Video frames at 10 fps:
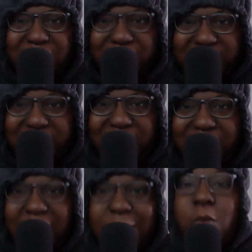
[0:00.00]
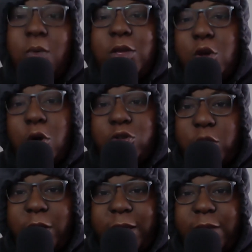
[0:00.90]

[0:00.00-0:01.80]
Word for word: Yeah? I know when you go toilet, you're